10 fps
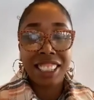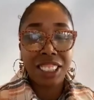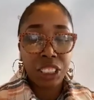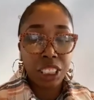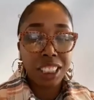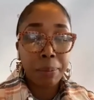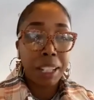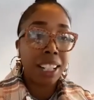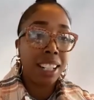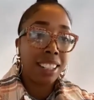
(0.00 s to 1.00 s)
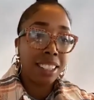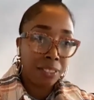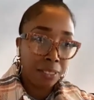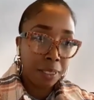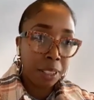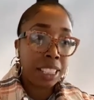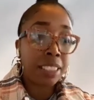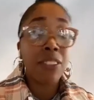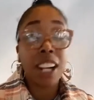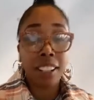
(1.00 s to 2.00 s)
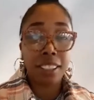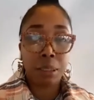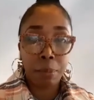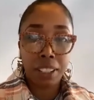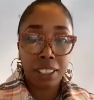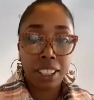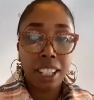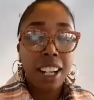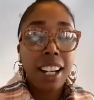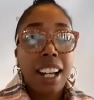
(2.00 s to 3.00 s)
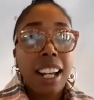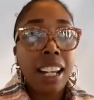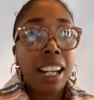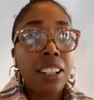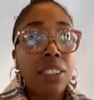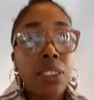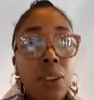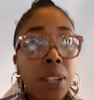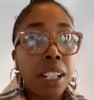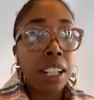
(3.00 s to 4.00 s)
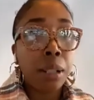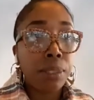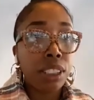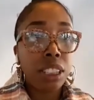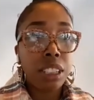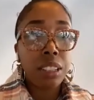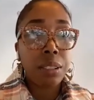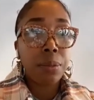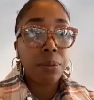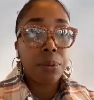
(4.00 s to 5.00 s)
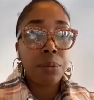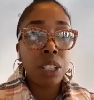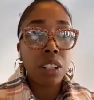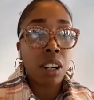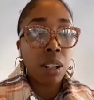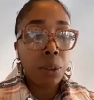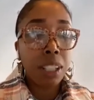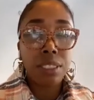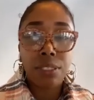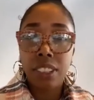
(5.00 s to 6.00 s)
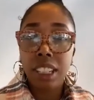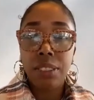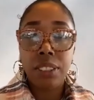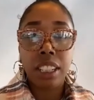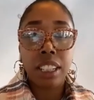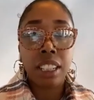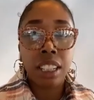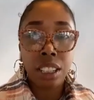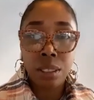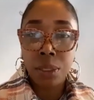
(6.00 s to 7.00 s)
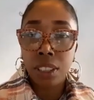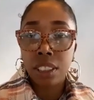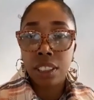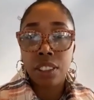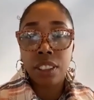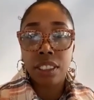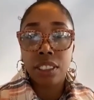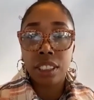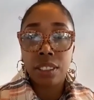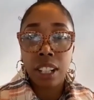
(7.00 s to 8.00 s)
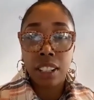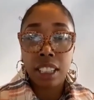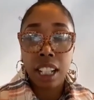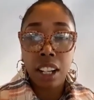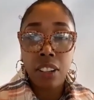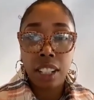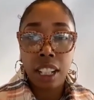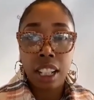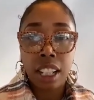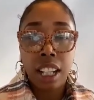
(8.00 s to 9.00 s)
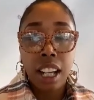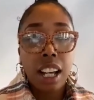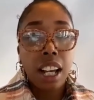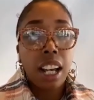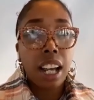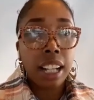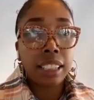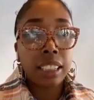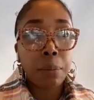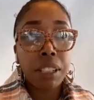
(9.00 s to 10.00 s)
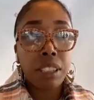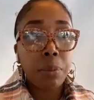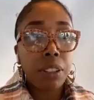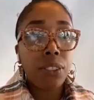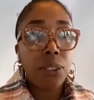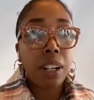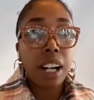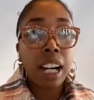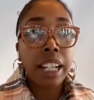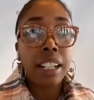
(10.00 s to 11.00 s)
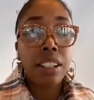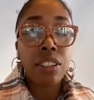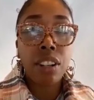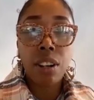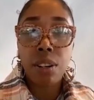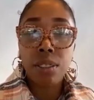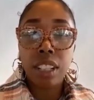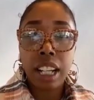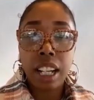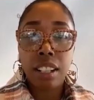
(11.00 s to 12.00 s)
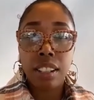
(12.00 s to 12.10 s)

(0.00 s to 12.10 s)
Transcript: She's my father's mother. And growing up, she would always frequent the Goodwills or thrift stores around town. And as I mentioned before, I didn't know that